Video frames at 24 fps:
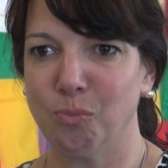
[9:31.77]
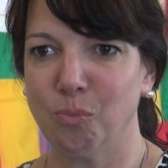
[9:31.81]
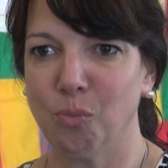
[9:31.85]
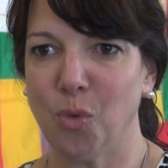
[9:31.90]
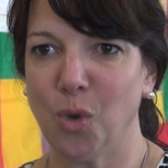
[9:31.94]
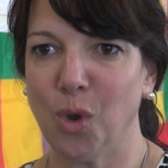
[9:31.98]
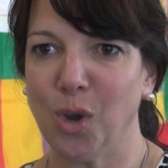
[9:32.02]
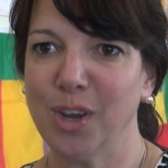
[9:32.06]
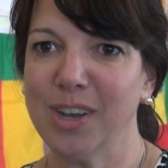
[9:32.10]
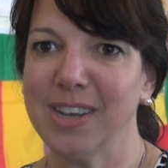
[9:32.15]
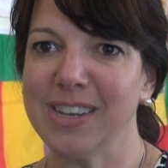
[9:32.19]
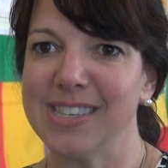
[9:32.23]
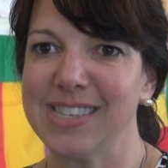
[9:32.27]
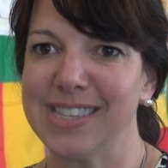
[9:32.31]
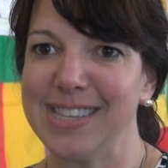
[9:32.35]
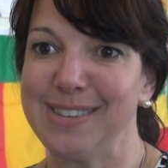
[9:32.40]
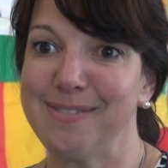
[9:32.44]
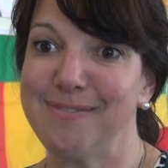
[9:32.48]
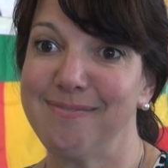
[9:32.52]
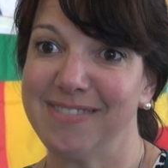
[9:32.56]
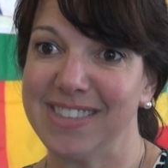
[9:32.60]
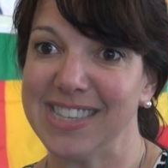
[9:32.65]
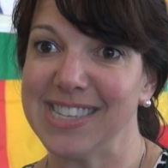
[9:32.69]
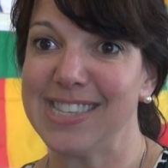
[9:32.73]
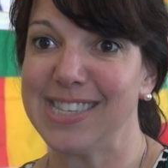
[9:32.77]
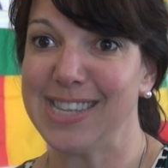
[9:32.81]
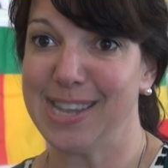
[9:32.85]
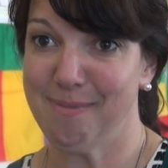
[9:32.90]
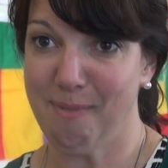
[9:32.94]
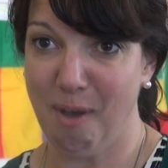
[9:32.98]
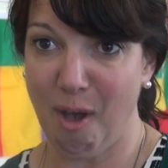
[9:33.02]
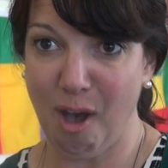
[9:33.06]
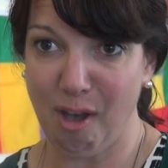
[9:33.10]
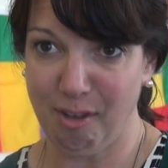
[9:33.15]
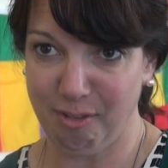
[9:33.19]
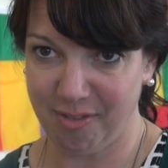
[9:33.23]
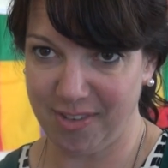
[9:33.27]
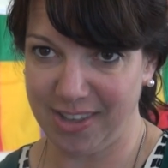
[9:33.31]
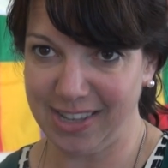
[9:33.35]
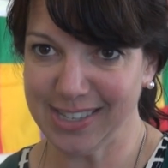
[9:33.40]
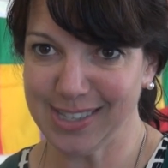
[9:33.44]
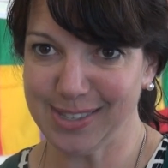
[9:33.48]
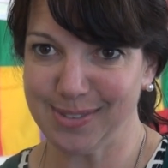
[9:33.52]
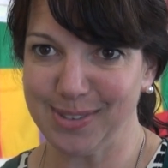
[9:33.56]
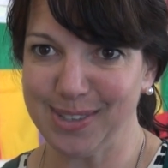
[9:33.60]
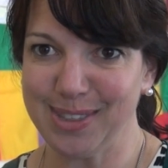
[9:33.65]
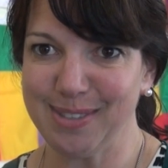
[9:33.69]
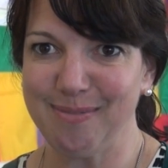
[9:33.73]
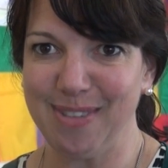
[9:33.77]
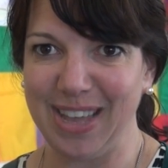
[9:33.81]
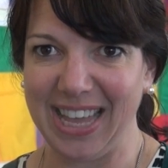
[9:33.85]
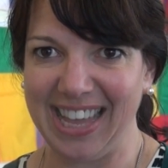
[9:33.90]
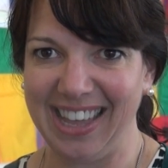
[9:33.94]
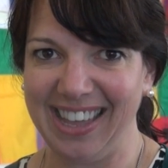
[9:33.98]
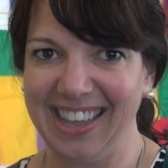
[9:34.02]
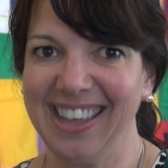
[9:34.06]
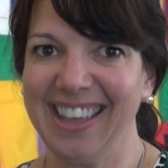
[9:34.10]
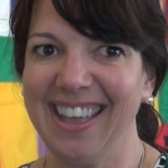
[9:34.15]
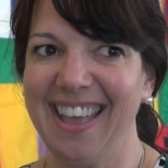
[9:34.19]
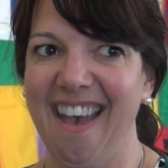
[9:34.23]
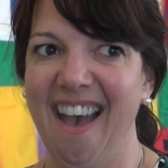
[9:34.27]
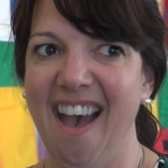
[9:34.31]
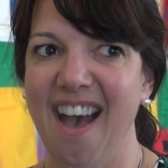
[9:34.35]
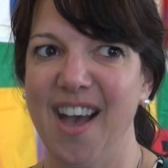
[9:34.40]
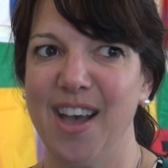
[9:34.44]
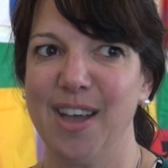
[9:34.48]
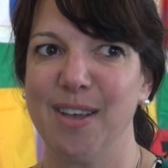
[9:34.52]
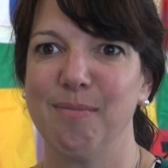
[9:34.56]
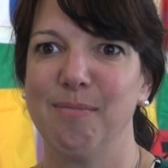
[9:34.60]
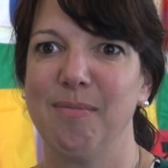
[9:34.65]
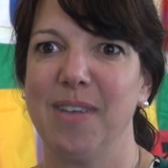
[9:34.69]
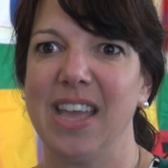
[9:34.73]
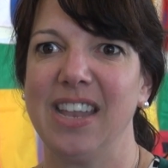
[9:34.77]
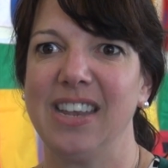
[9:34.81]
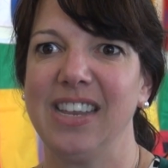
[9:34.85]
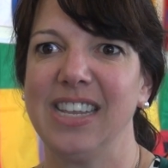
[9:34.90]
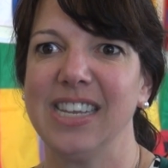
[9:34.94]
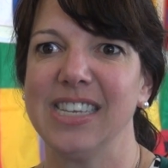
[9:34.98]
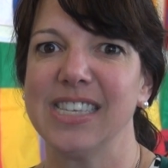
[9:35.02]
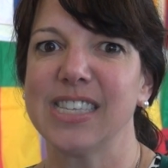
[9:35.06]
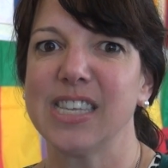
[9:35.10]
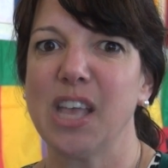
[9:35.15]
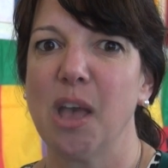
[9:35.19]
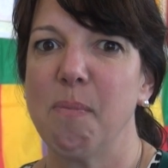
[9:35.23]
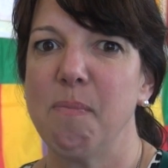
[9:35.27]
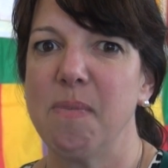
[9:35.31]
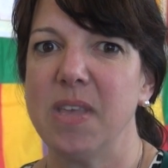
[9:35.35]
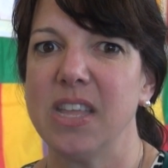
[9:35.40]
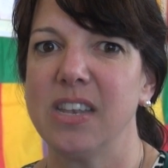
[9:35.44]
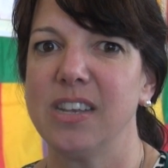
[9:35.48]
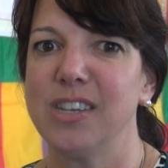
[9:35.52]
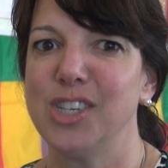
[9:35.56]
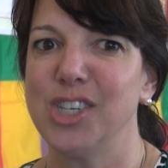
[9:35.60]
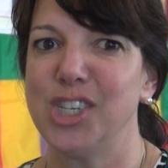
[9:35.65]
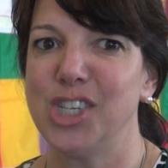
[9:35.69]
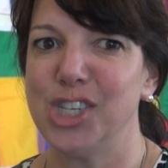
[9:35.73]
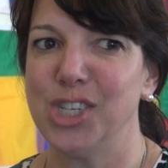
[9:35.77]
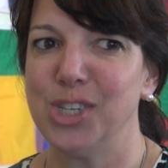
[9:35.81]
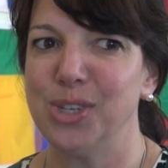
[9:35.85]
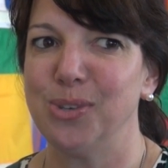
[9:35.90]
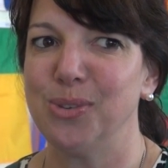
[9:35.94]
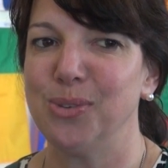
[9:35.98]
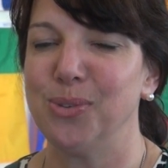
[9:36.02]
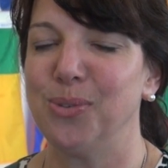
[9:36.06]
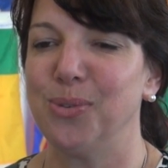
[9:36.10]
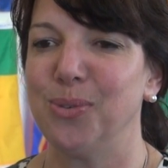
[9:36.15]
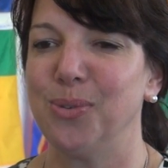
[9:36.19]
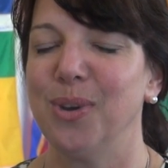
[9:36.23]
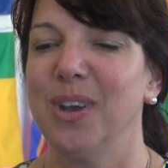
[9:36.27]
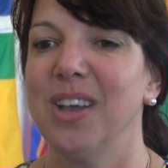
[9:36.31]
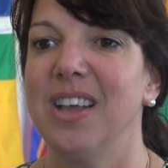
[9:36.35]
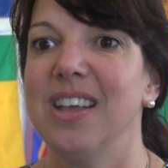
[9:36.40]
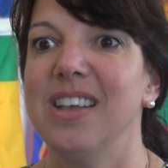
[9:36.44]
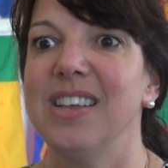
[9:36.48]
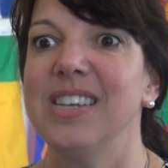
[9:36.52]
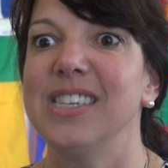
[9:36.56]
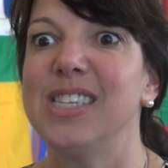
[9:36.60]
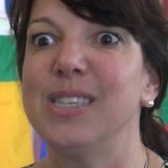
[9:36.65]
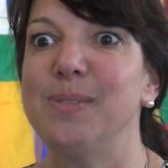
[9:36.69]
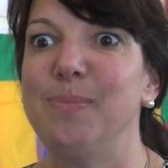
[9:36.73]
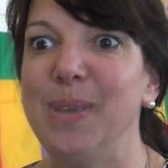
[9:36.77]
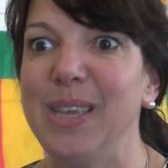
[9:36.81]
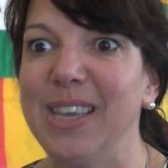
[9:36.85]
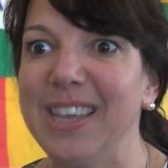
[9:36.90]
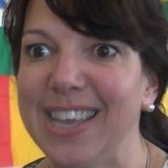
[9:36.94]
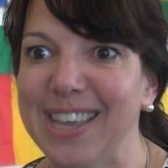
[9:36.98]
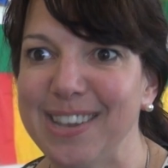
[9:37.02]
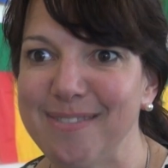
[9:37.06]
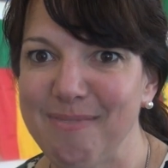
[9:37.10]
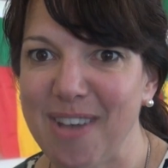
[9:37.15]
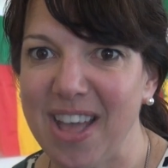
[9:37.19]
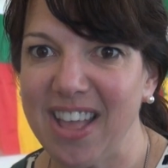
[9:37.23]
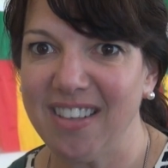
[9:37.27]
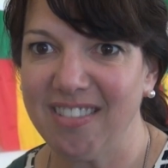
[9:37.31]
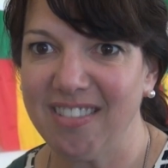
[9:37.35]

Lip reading: works in the same office with me, and he's come in to speak in my